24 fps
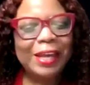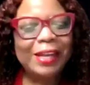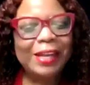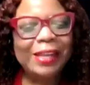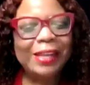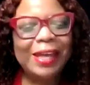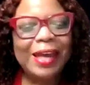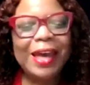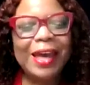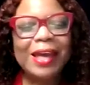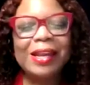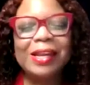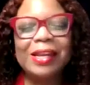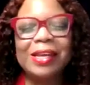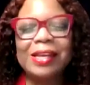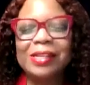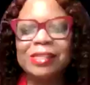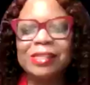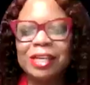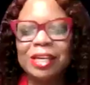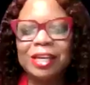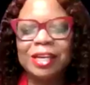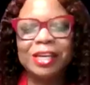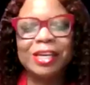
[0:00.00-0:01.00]
And that
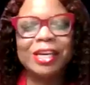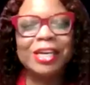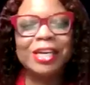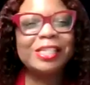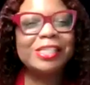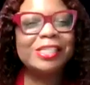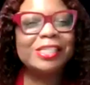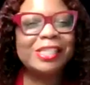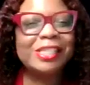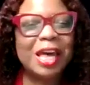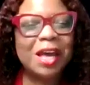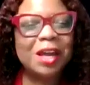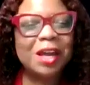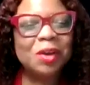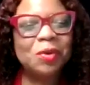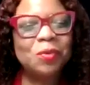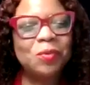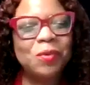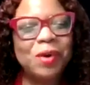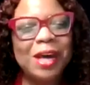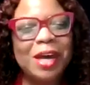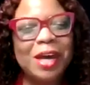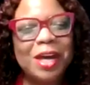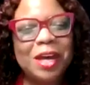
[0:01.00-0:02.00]
is a good
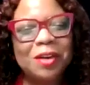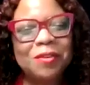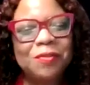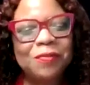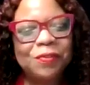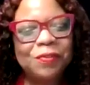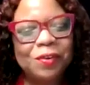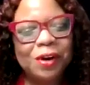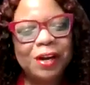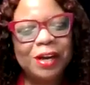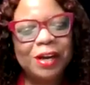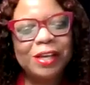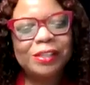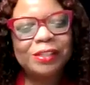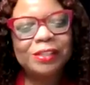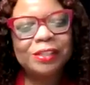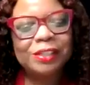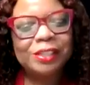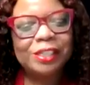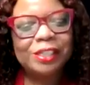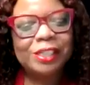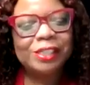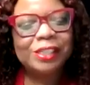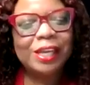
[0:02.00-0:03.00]
segue for us
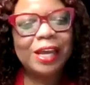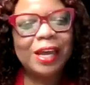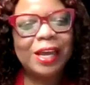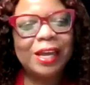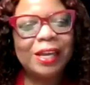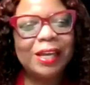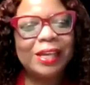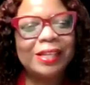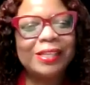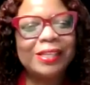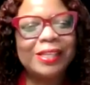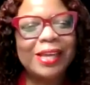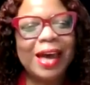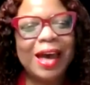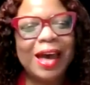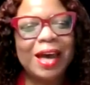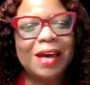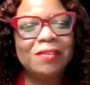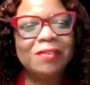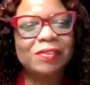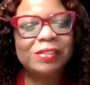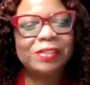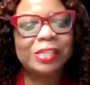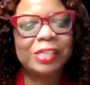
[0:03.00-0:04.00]
to just kind of
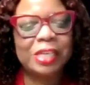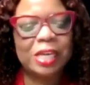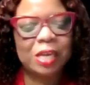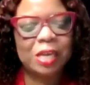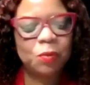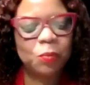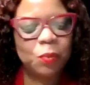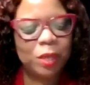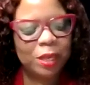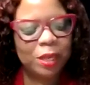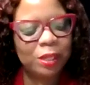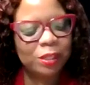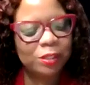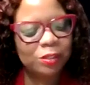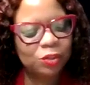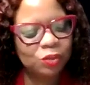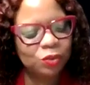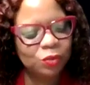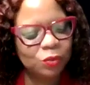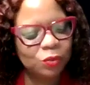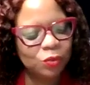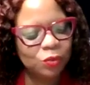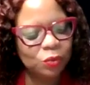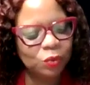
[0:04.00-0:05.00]
dive deep
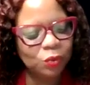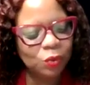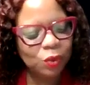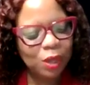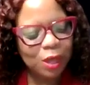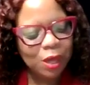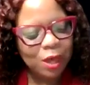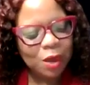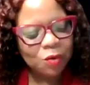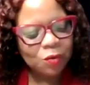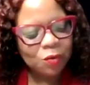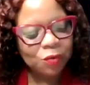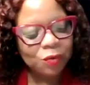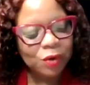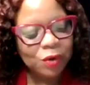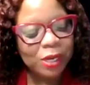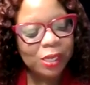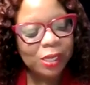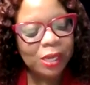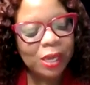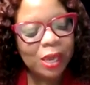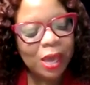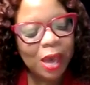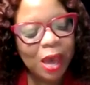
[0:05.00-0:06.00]
into
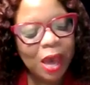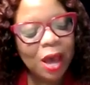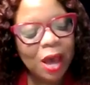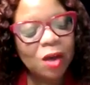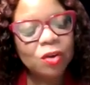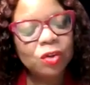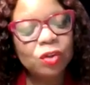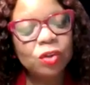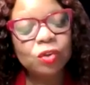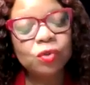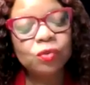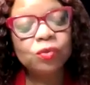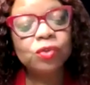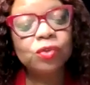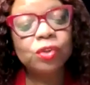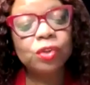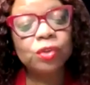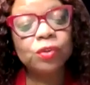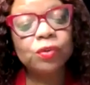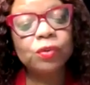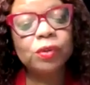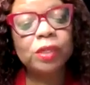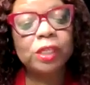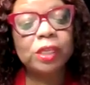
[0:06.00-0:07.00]
really how you
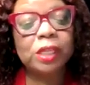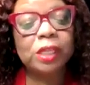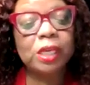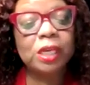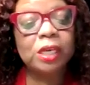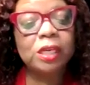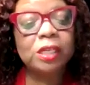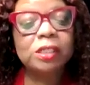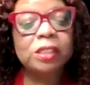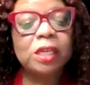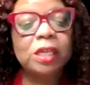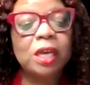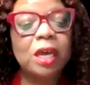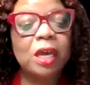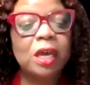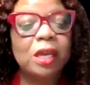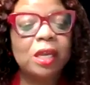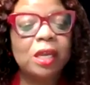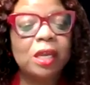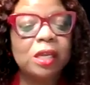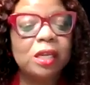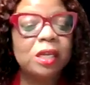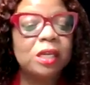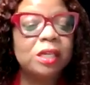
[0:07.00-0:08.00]
do the things
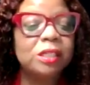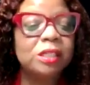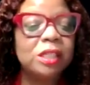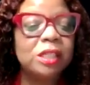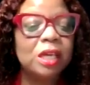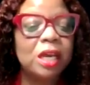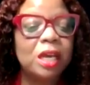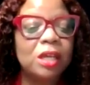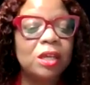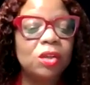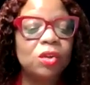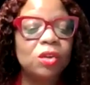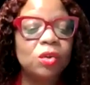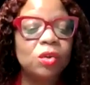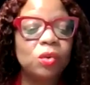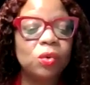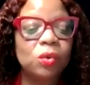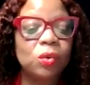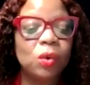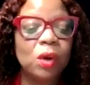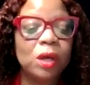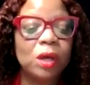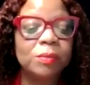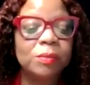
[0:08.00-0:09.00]
that it is that
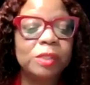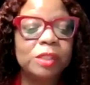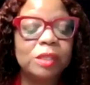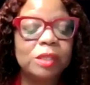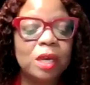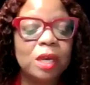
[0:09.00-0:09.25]
you